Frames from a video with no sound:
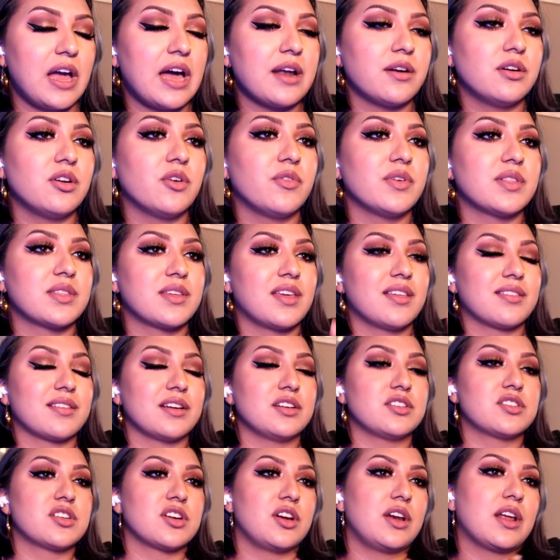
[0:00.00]
I don't know if it's because
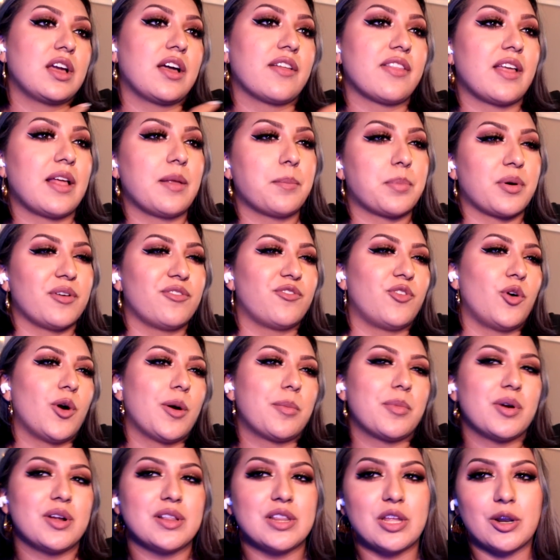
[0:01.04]
they're turning on the
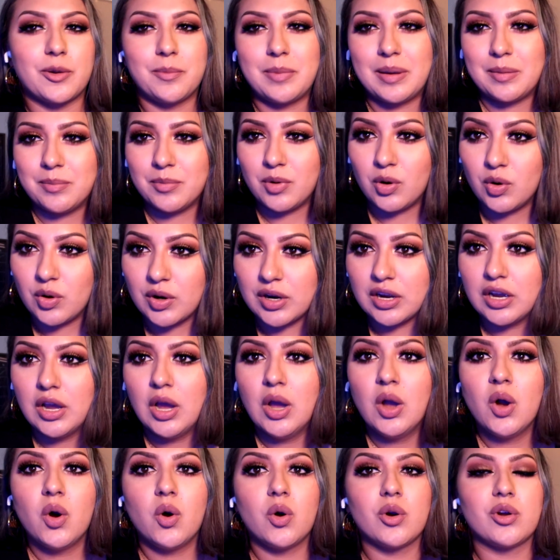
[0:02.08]
performer a little bit more,
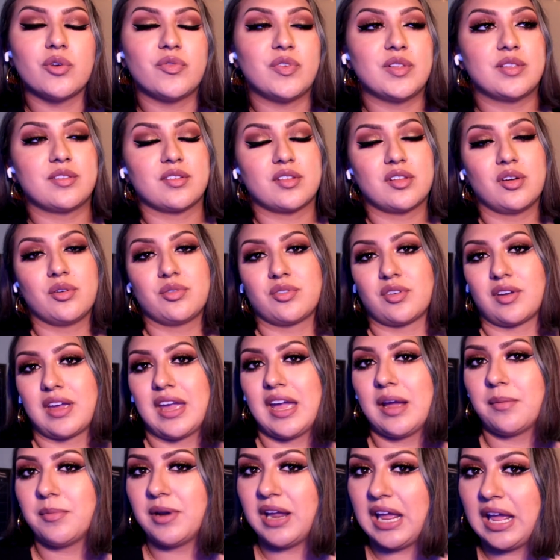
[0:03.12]
or if it's the closer
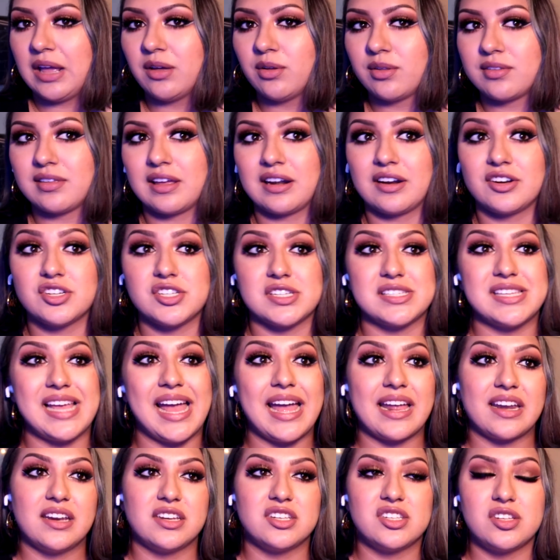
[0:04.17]
camera angles that are just
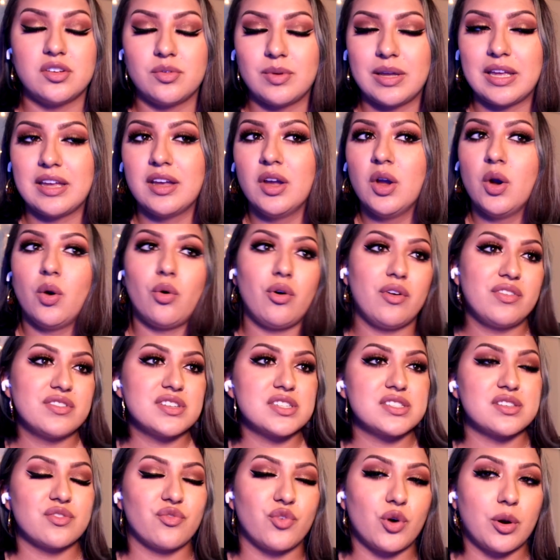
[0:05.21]
adding to it, or
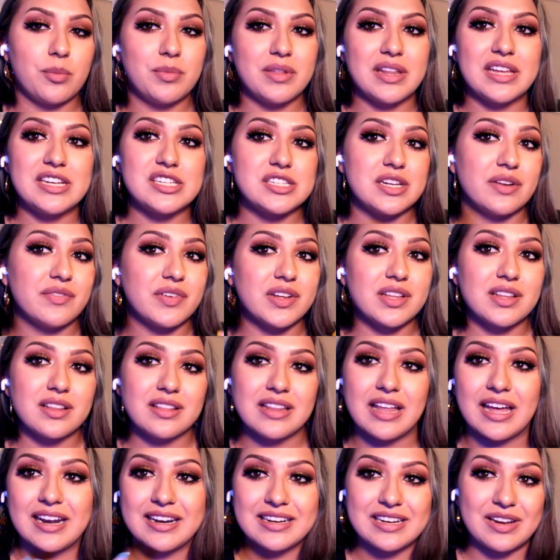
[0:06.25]
just a formulation of a
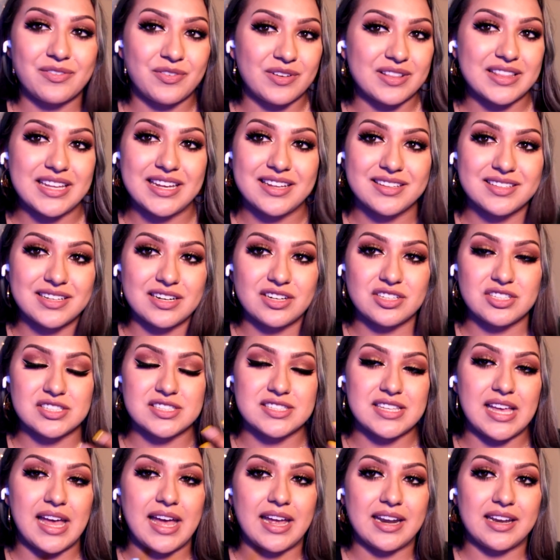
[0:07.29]
lot of different things that are
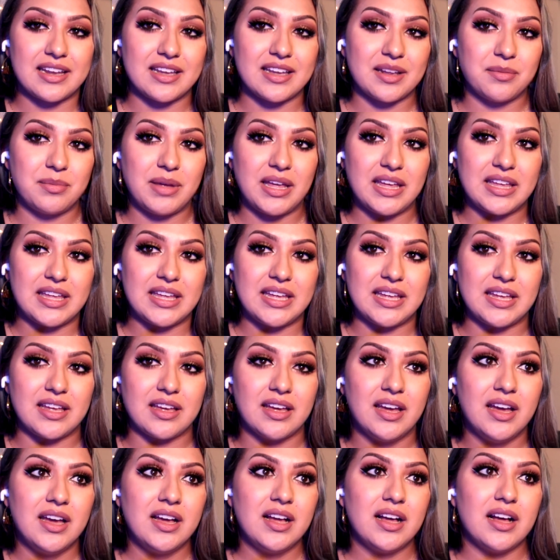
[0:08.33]
just adding and making,
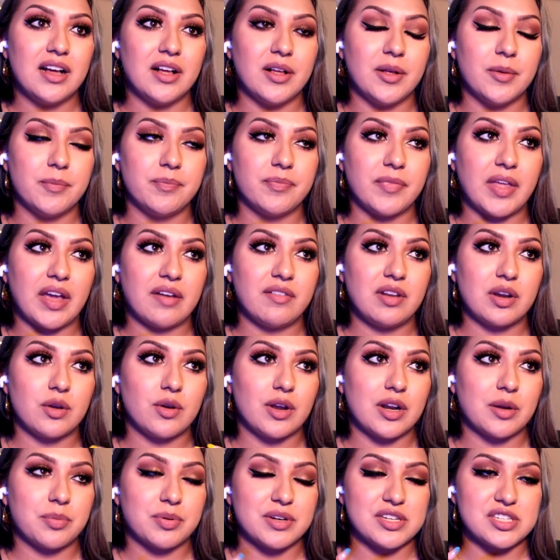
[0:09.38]
um, having a
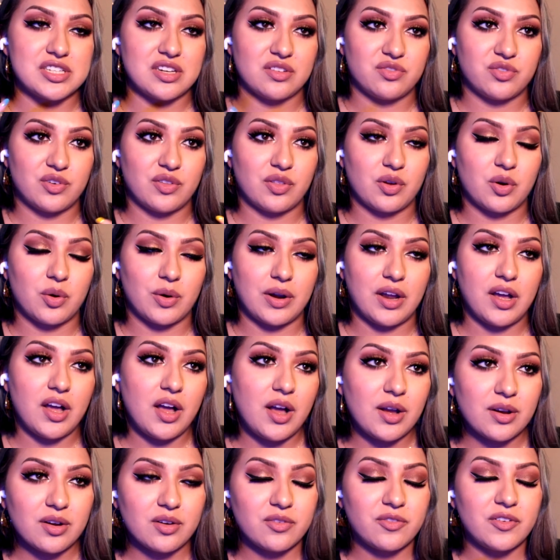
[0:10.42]
great appreciation for the
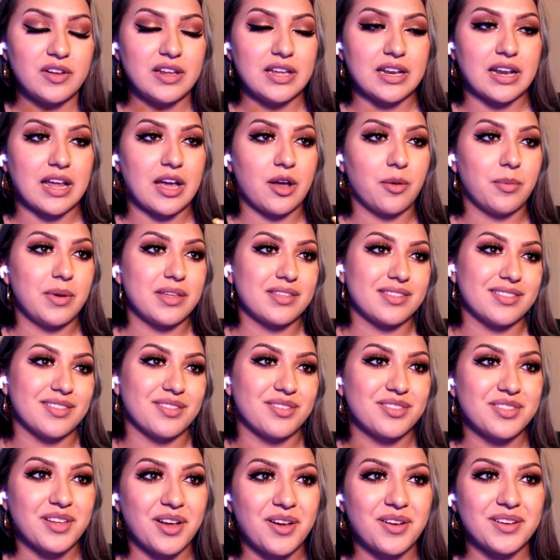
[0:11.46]
choreography and how amazing the
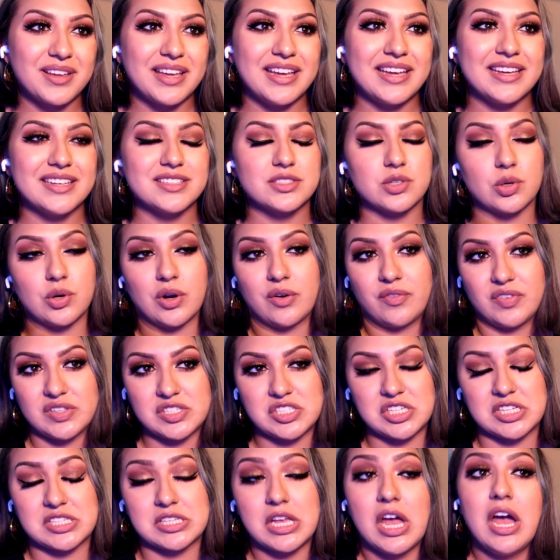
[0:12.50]
song is, or if it's
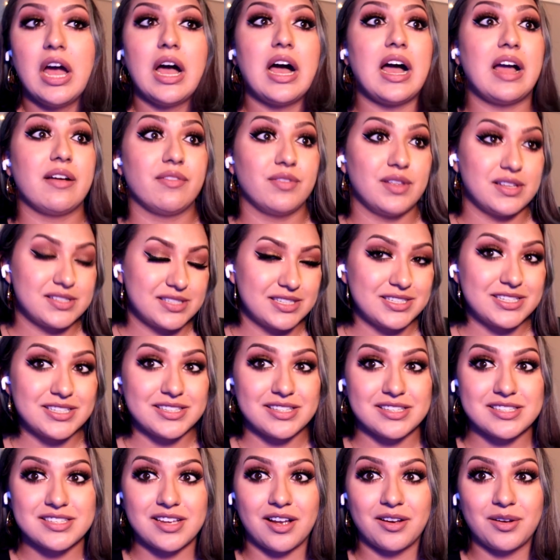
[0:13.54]
just I've listened to
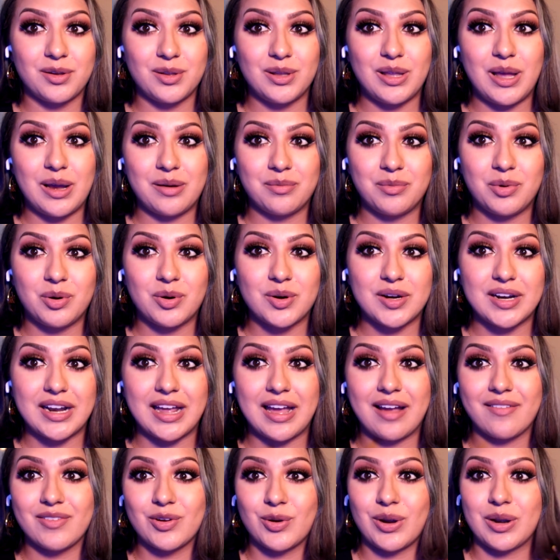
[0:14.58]
the song a lot more and I
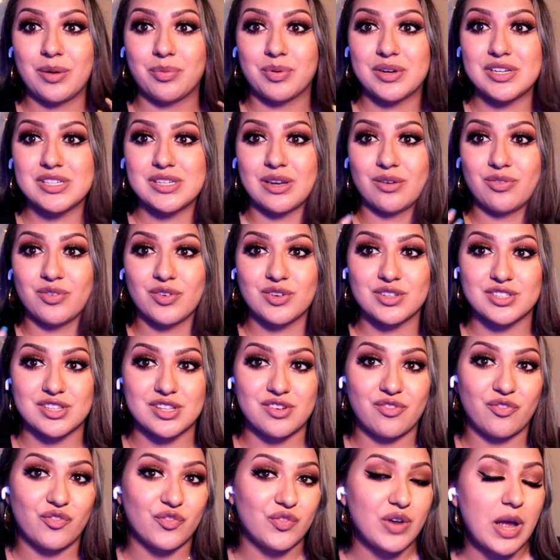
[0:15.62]
have a great appreciation for
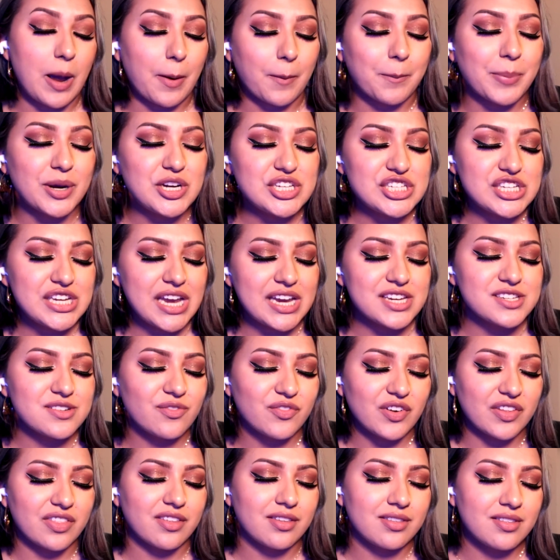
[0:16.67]
the appreciation
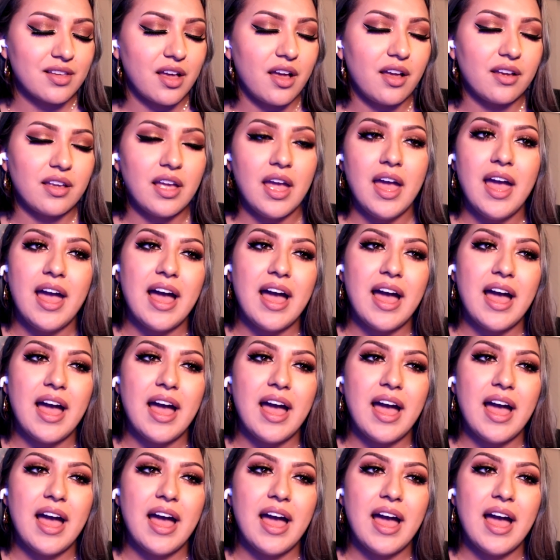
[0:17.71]
for the song.